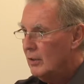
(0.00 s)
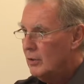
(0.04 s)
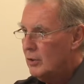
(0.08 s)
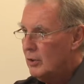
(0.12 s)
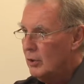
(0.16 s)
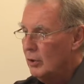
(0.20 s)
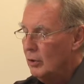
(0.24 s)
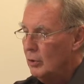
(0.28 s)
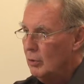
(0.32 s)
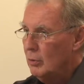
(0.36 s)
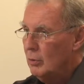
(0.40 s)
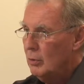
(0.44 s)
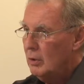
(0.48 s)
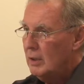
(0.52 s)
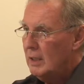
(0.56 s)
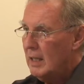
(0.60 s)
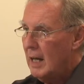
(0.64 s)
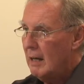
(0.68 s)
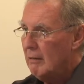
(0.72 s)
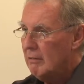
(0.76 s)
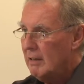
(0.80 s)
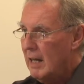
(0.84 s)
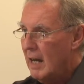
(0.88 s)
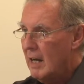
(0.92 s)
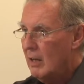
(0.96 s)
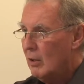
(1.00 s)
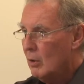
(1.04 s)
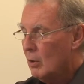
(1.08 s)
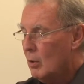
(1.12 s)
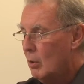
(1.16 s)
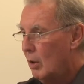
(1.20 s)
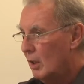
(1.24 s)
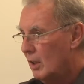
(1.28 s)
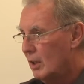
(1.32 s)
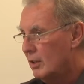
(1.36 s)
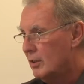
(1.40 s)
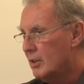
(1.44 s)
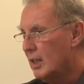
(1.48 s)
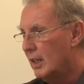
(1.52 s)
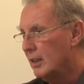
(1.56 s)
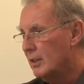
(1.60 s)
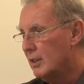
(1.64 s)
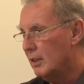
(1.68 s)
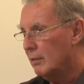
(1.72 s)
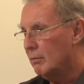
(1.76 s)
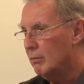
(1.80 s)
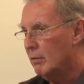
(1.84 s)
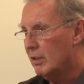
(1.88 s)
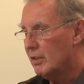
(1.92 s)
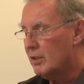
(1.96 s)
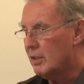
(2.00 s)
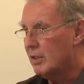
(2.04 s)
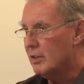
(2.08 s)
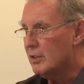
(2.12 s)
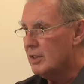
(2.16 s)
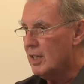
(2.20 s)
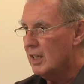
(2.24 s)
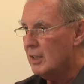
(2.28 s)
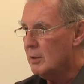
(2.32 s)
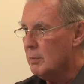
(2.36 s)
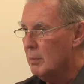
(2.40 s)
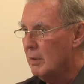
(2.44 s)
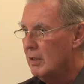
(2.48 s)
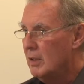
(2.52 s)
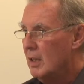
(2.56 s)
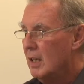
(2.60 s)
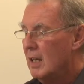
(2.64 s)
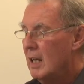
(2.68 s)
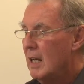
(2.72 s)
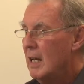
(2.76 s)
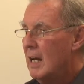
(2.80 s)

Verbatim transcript: to carry out qualitative risk assessment